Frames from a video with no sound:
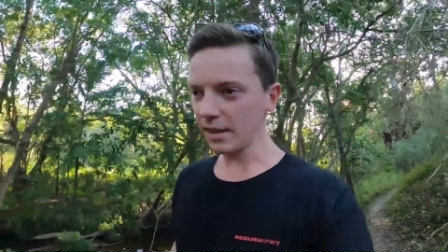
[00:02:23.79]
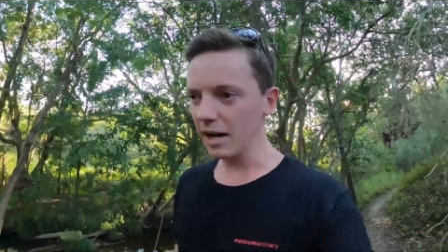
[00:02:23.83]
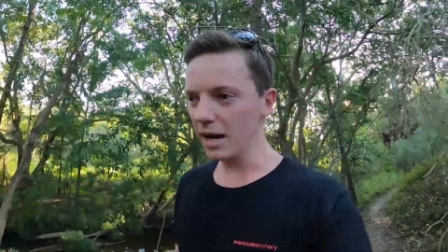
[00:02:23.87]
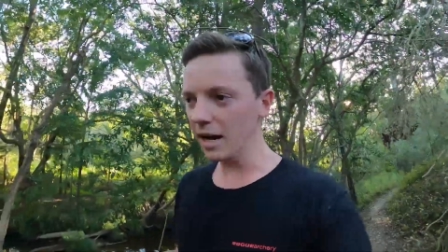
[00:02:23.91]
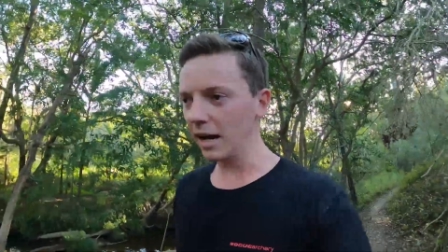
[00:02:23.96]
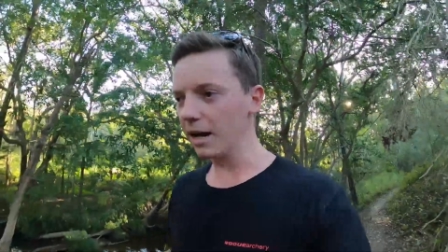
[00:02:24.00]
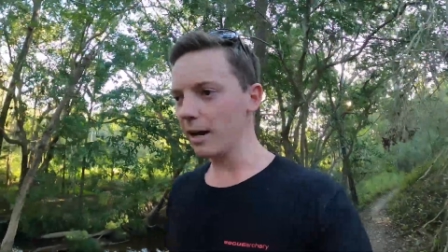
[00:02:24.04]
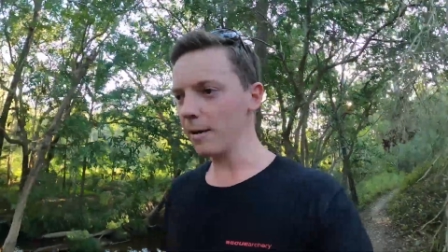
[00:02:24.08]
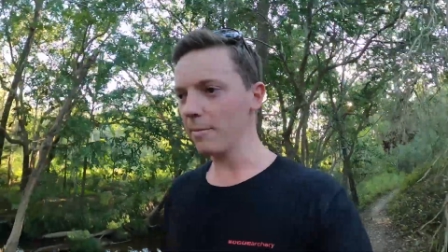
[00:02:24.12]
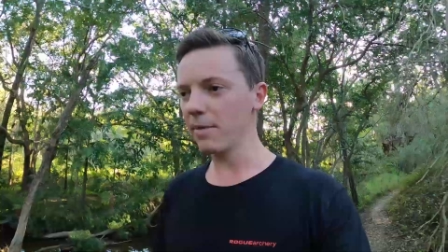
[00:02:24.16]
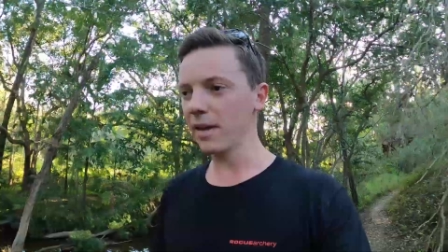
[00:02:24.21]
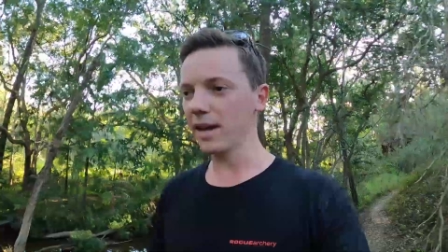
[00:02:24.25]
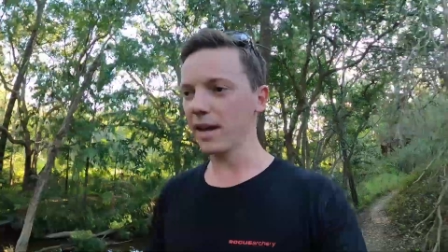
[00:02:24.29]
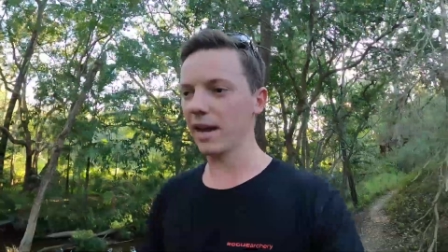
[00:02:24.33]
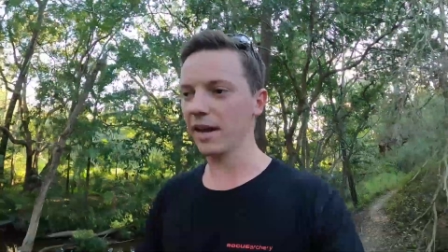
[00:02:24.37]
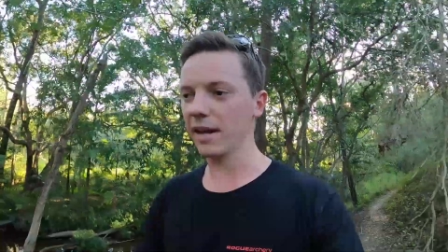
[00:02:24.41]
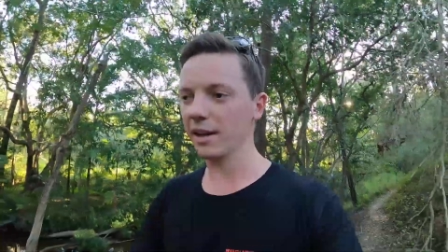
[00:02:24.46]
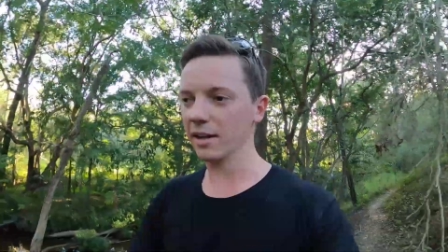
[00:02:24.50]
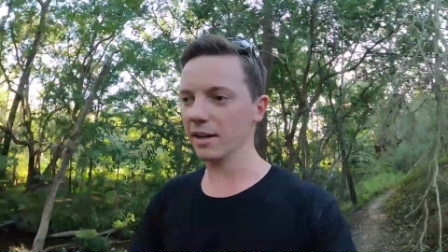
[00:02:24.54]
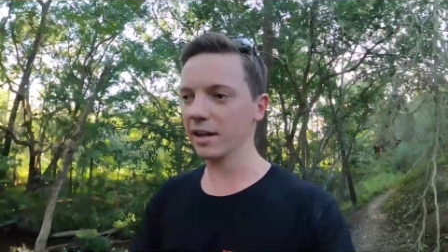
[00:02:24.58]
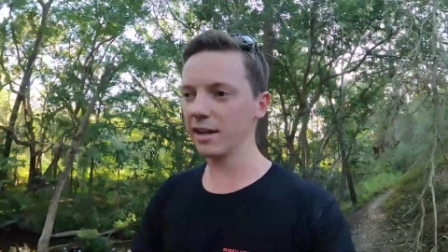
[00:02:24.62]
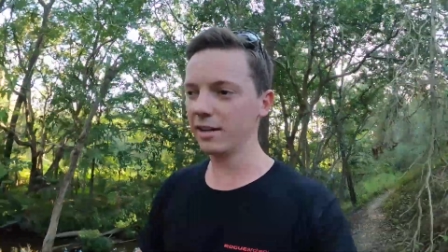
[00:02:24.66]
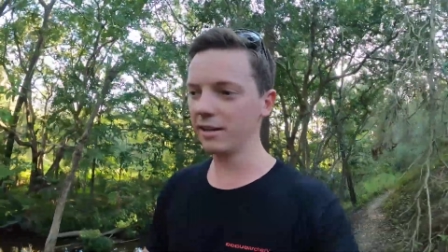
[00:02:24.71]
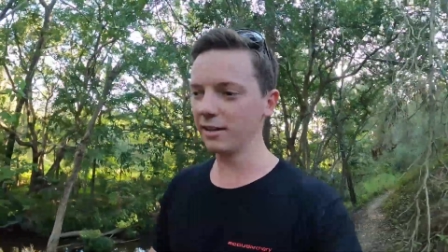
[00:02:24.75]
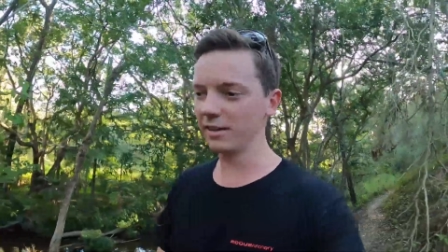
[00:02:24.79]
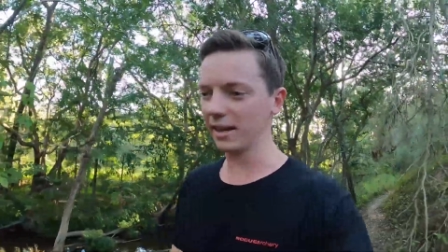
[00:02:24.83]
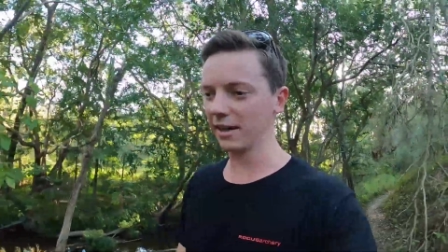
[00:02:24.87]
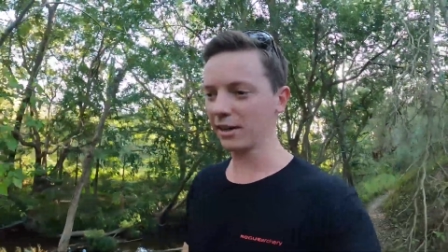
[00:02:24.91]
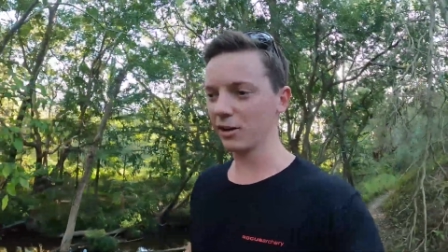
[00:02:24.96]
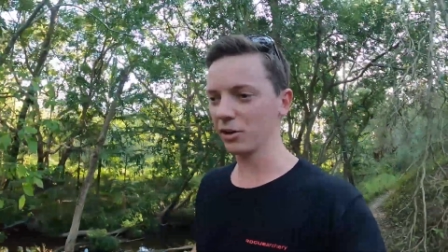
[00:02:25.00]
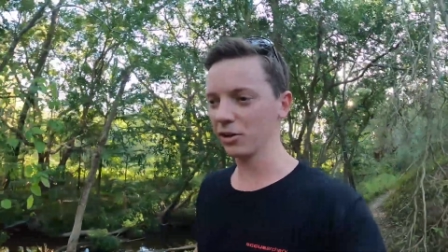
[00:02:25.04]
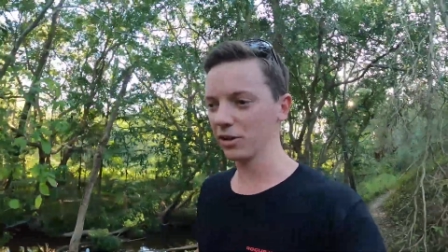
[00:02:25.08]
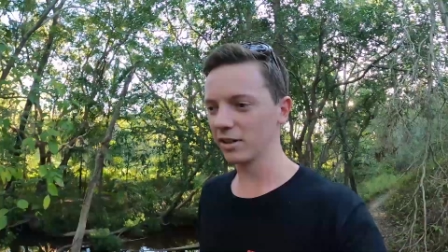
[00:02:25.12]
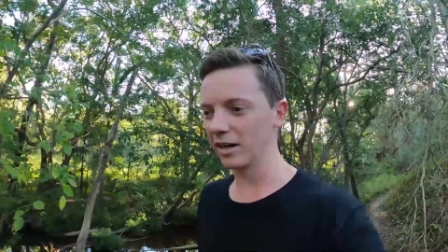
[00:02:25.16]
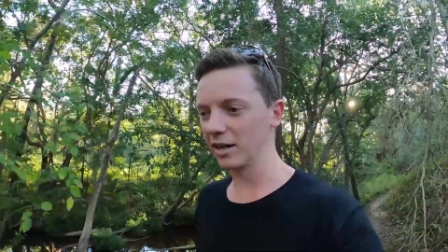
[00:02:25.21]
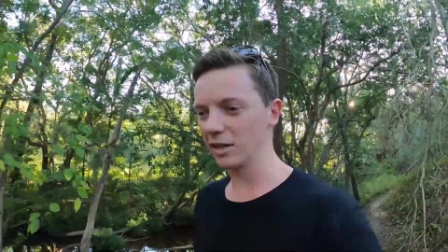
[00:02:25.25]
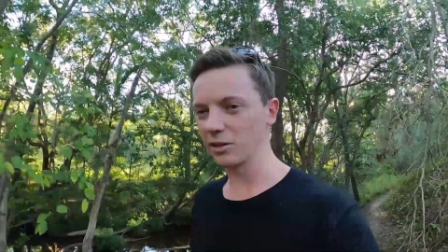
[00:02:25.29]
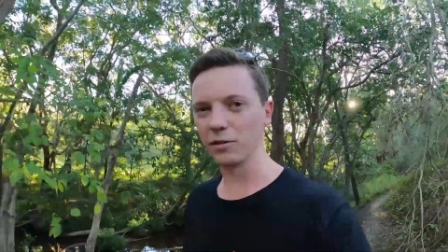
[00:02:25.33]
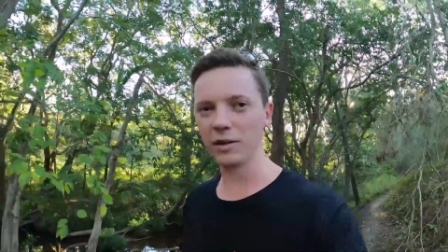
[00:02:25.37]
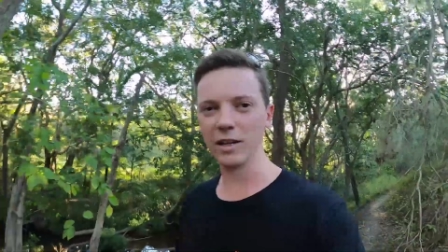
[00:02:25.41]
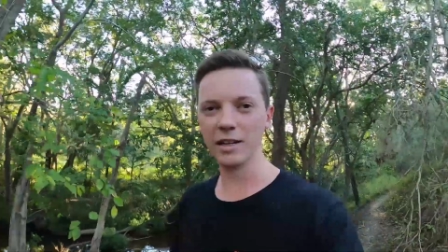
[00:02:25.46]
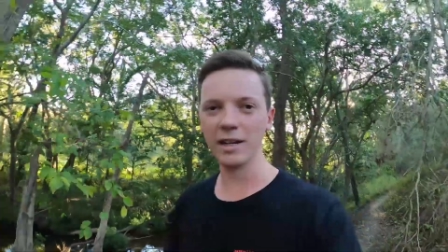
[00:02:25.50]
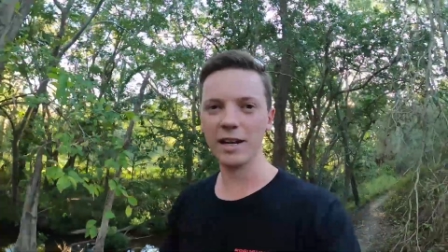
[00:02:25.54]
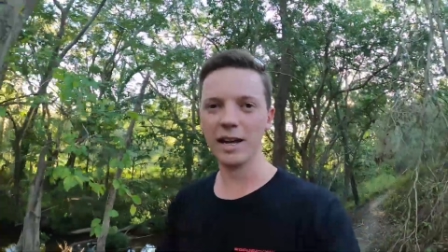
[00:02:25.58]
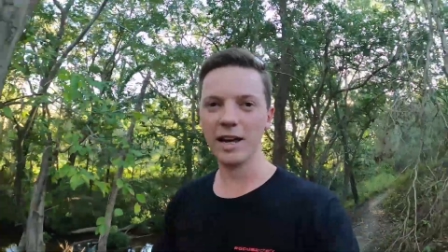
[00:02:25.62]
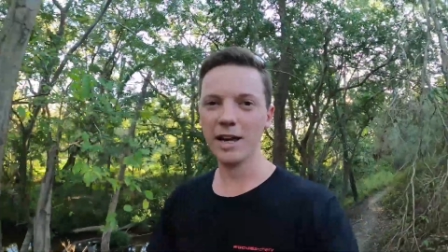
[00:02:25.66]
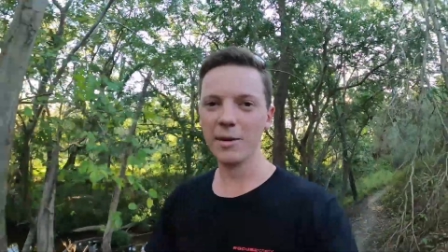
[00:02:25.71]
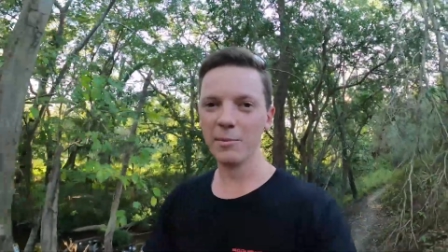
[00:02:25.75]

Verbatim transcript: Um, and thank you guys for